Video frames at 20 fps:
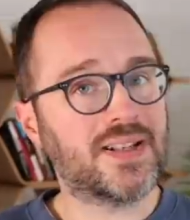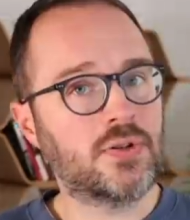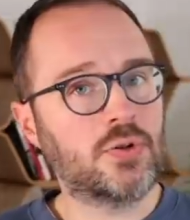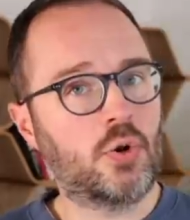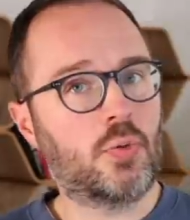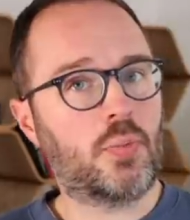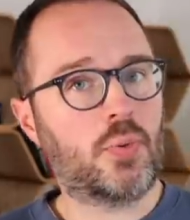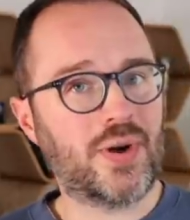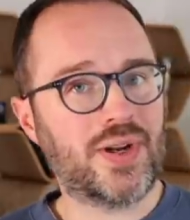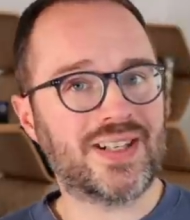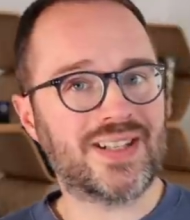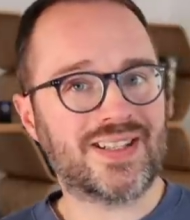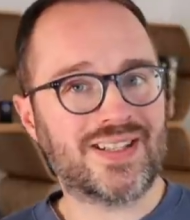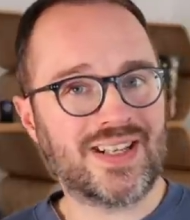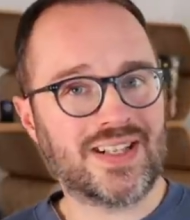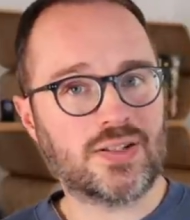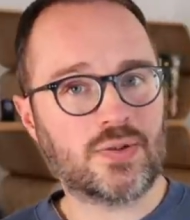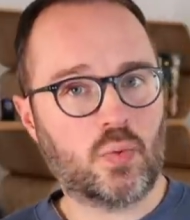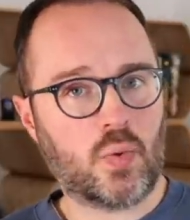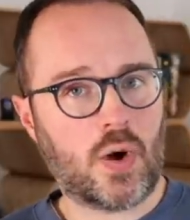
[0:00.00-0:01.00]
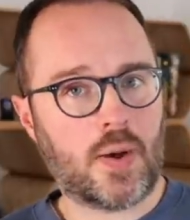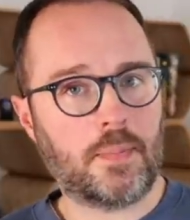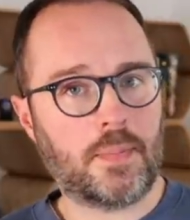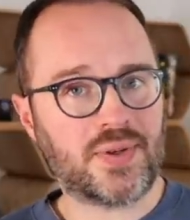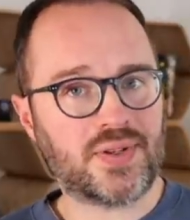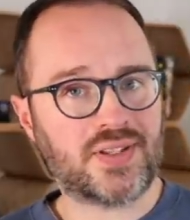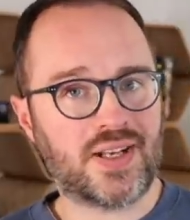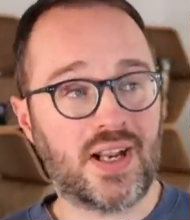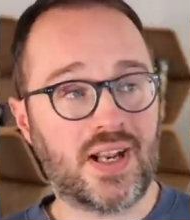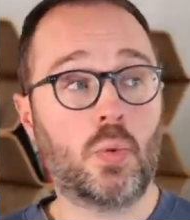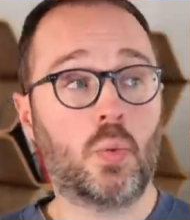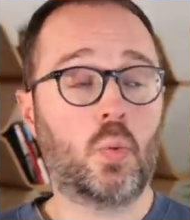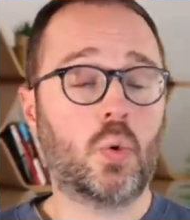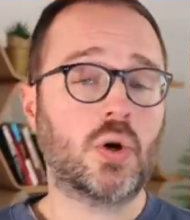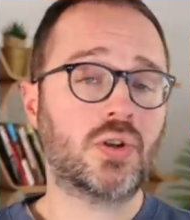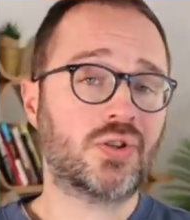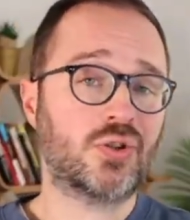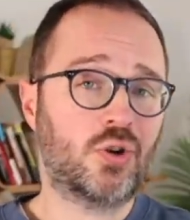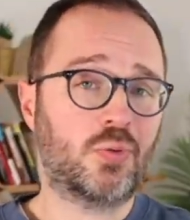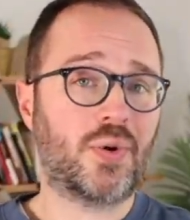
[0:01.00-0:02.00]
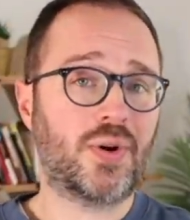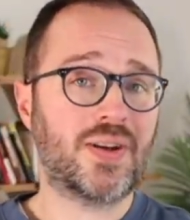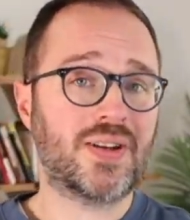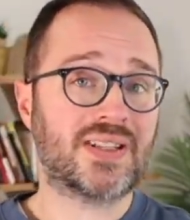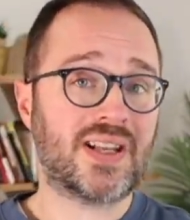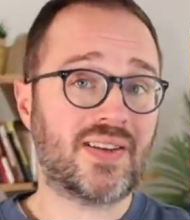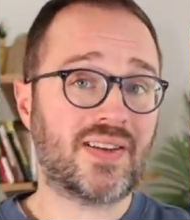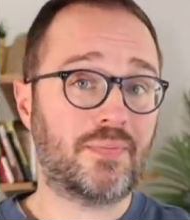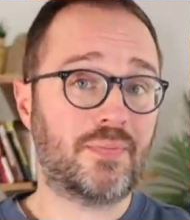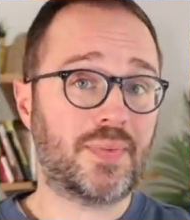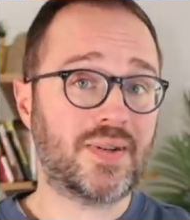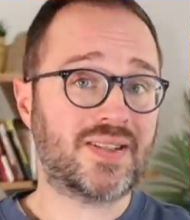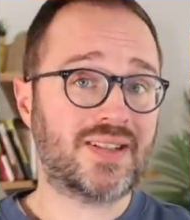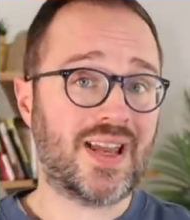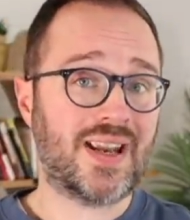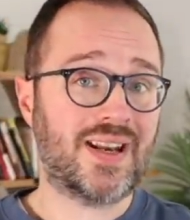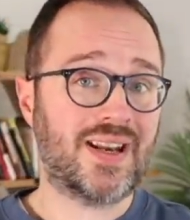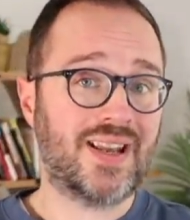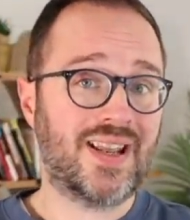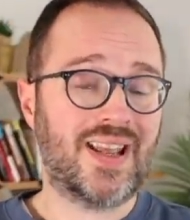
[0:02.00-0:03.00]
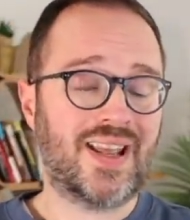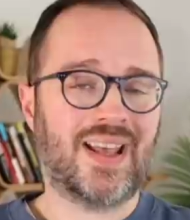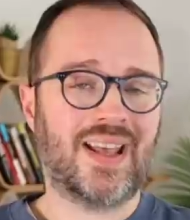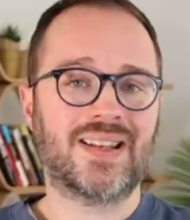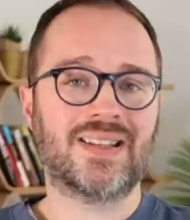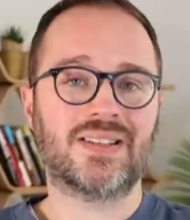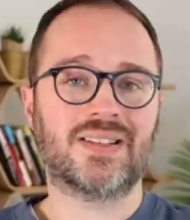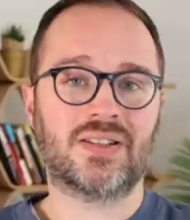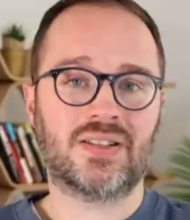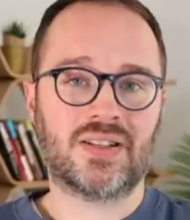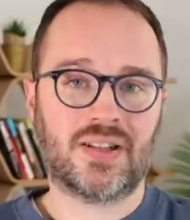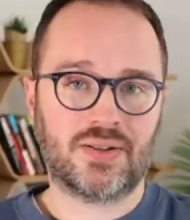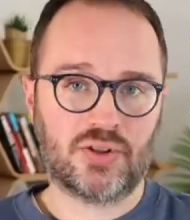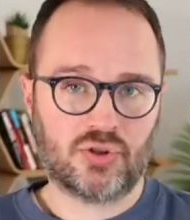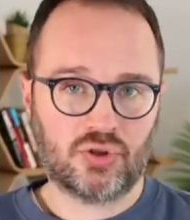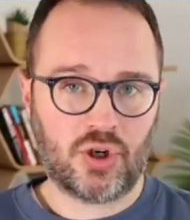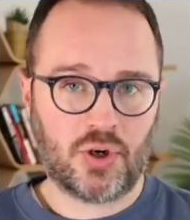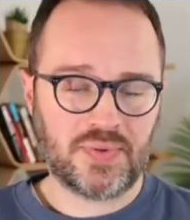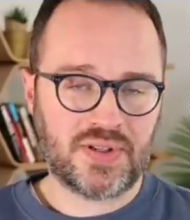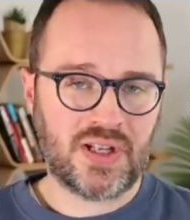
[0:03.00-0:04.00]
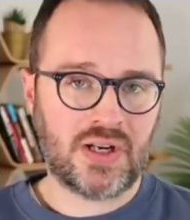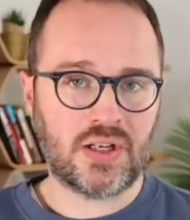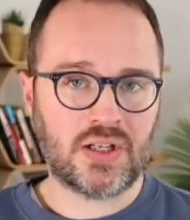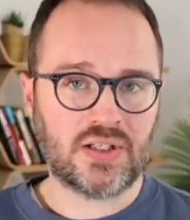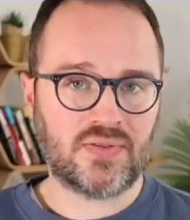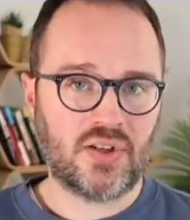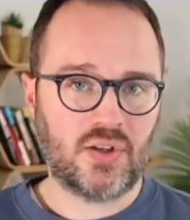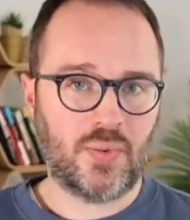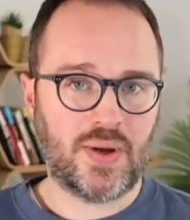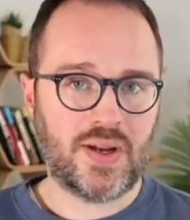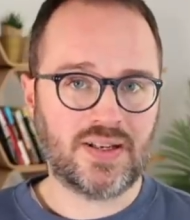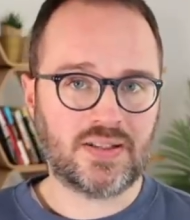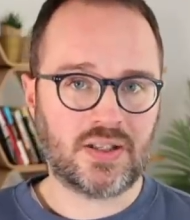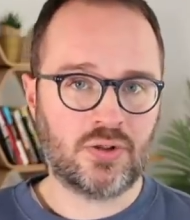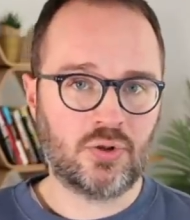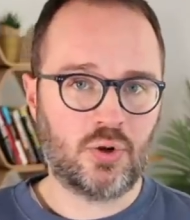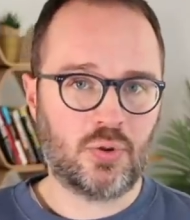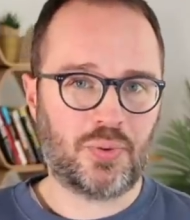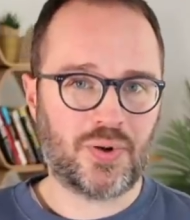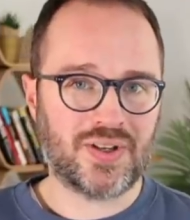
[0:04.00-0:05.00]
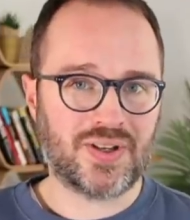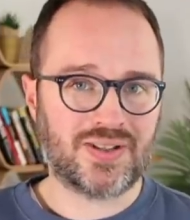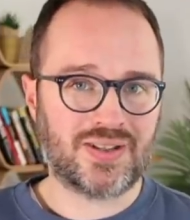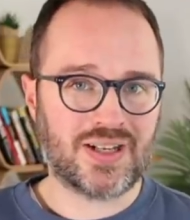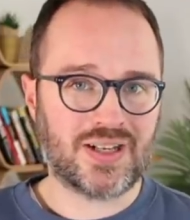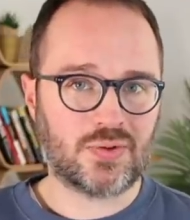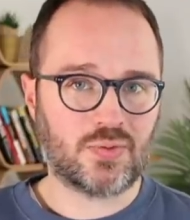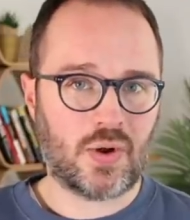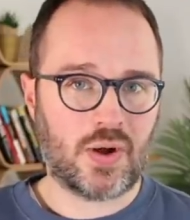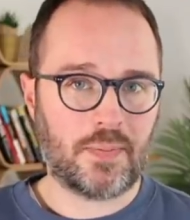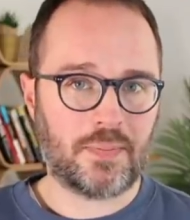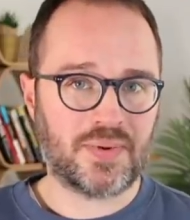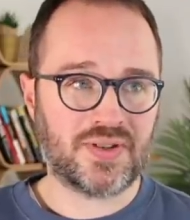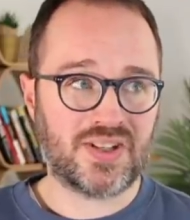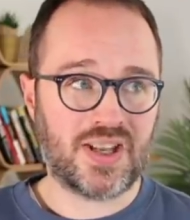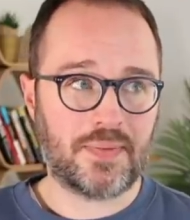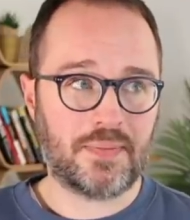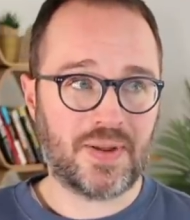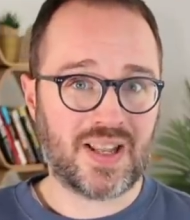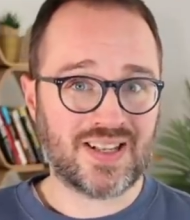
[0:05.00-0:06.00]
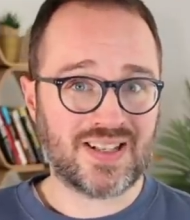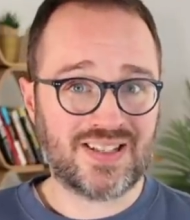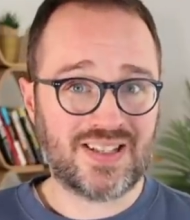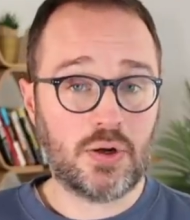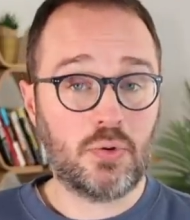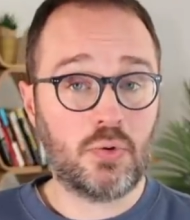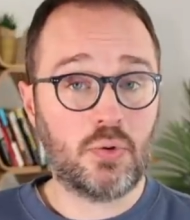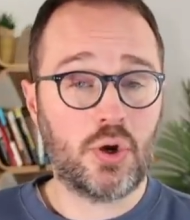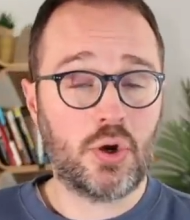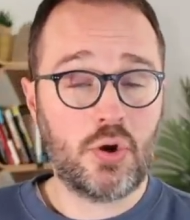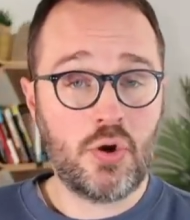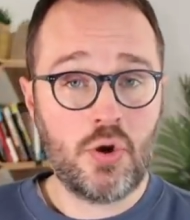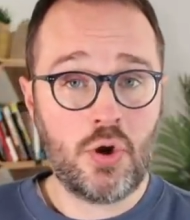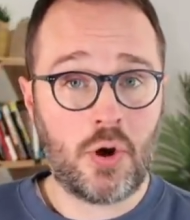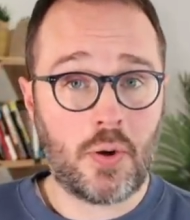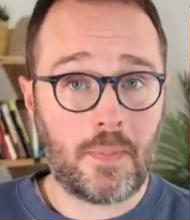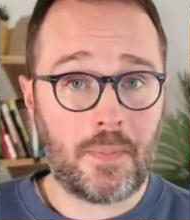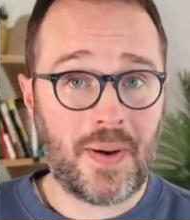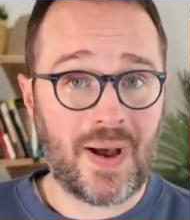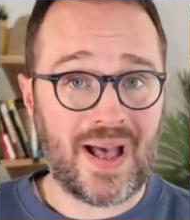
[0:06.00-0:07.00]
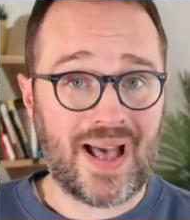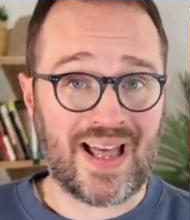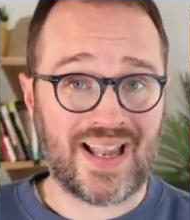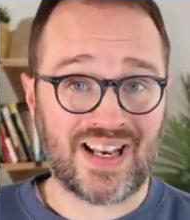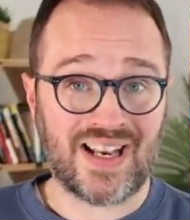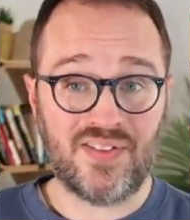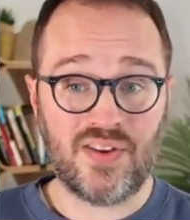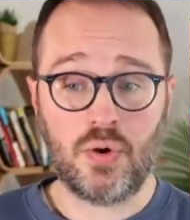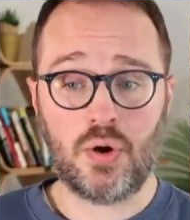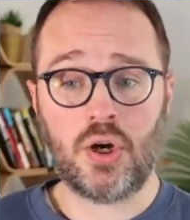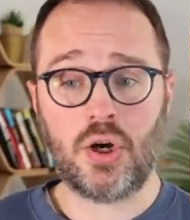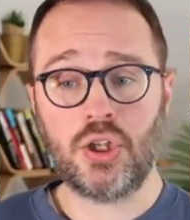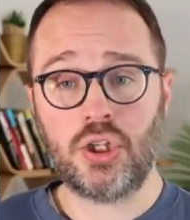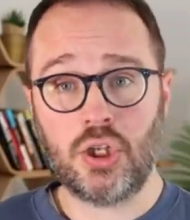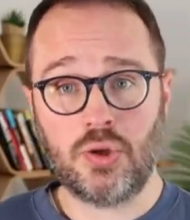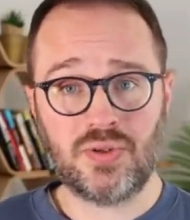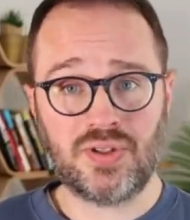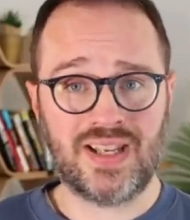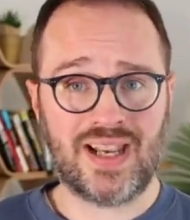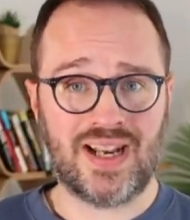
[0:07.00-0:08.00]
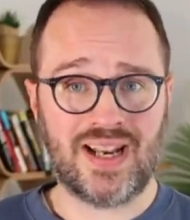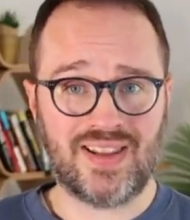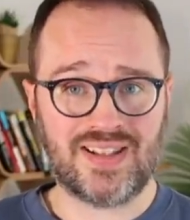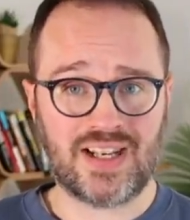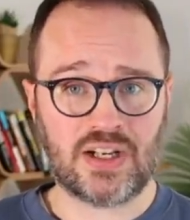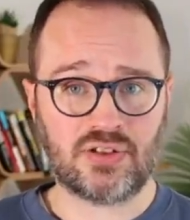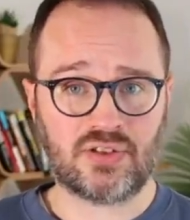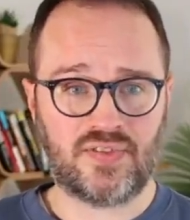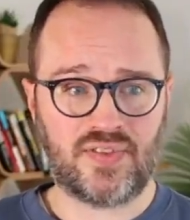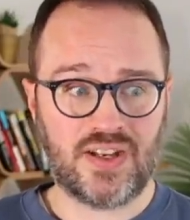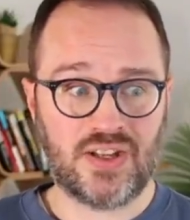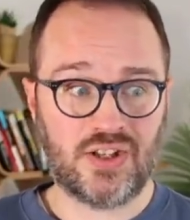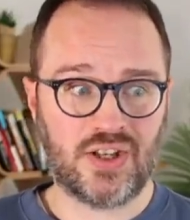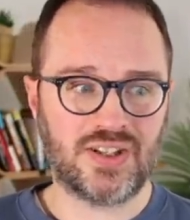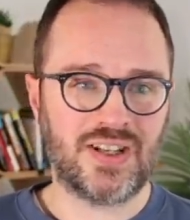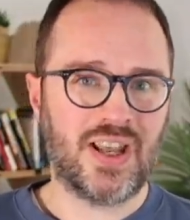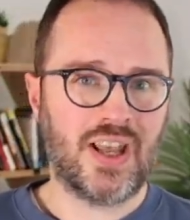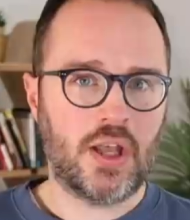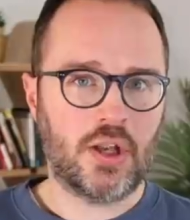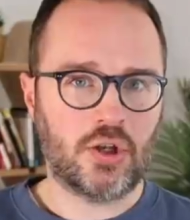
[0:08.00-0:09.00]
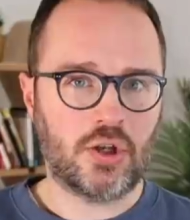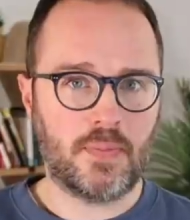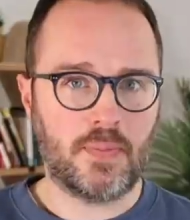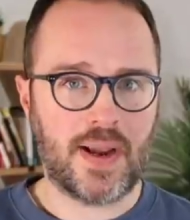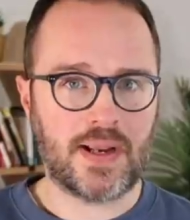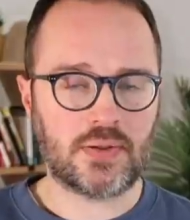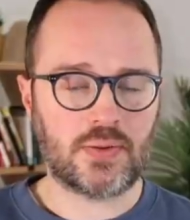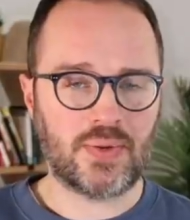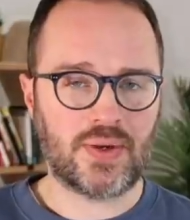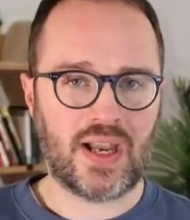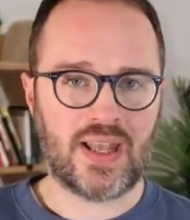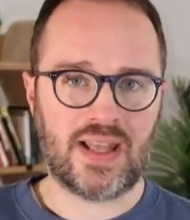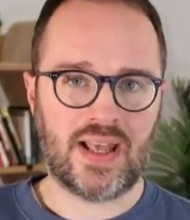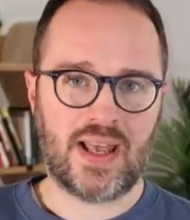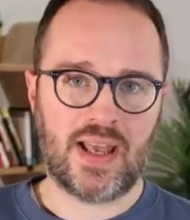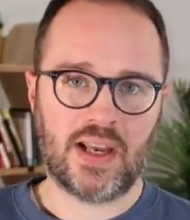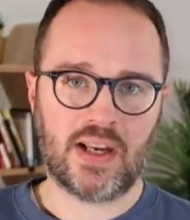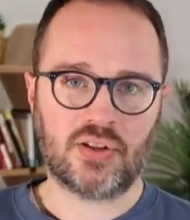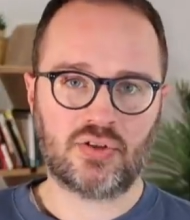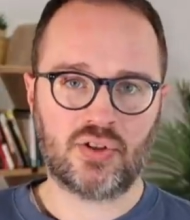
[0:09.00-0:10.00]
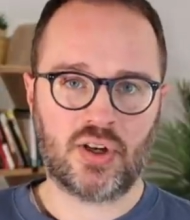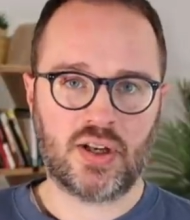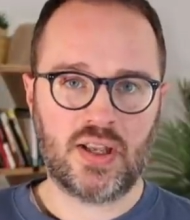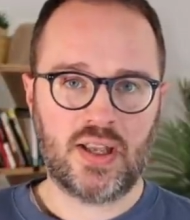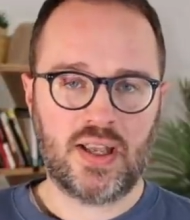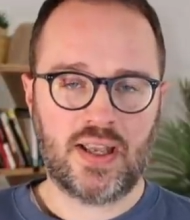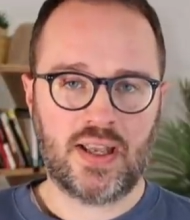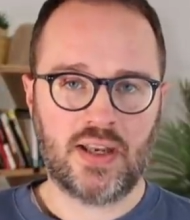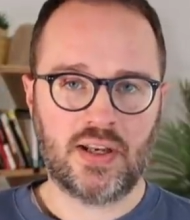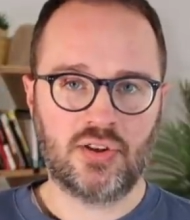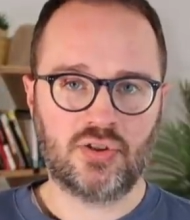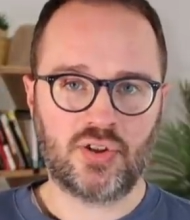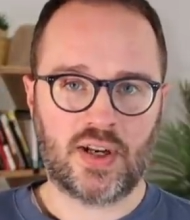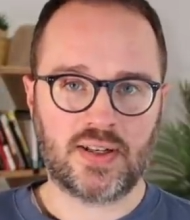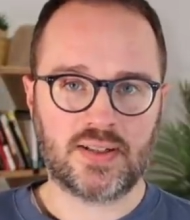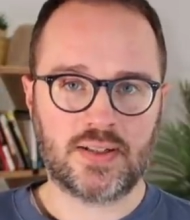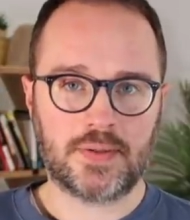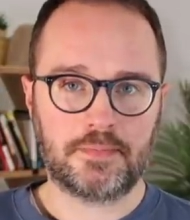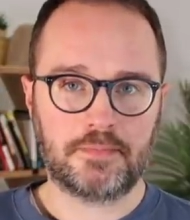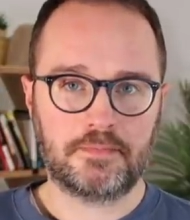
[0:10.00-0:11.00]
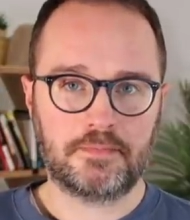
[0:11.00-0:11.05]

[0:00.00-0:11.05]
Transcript: 0.61%. It was 0.7%. So it dropped in the last few weeks to 0.61%, but that's still not bad. If you are using any of these extra features, you may as well get that extra interest.